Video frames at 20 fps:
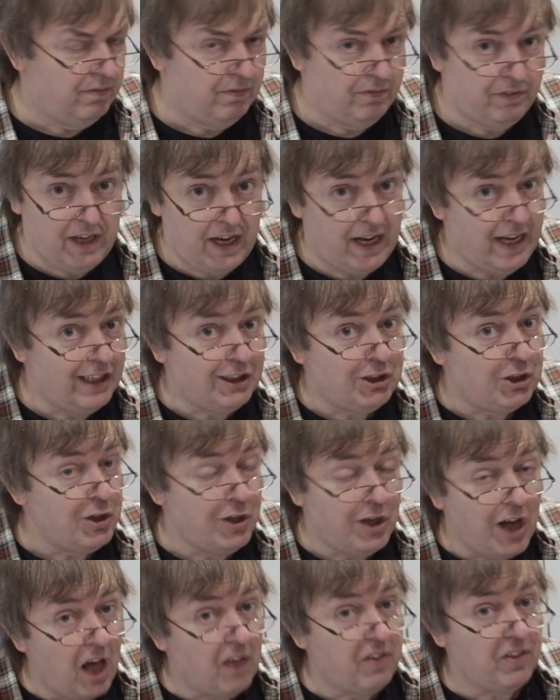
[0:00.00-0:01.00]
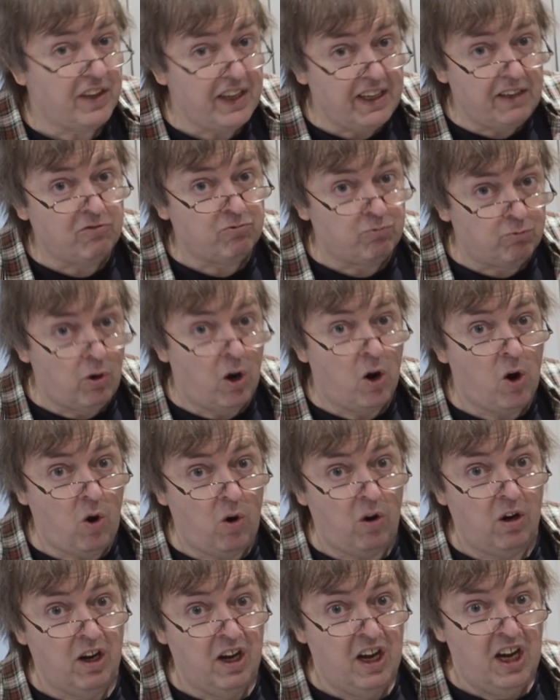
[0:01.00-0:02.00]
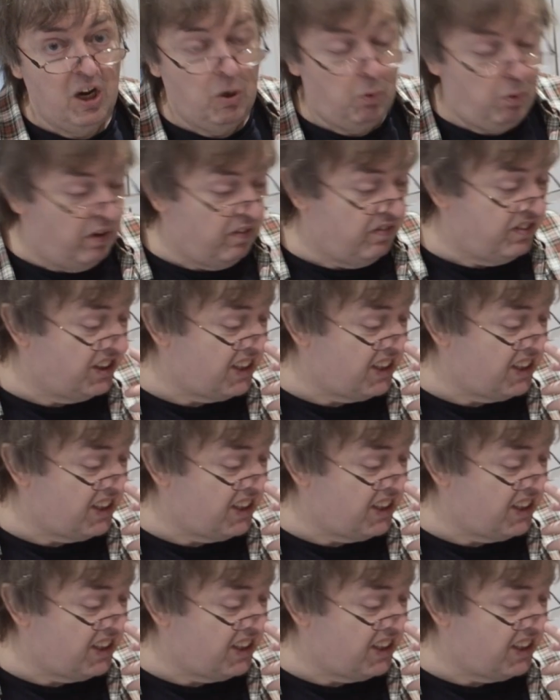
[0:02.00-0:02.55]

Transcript: There is nothing wrong with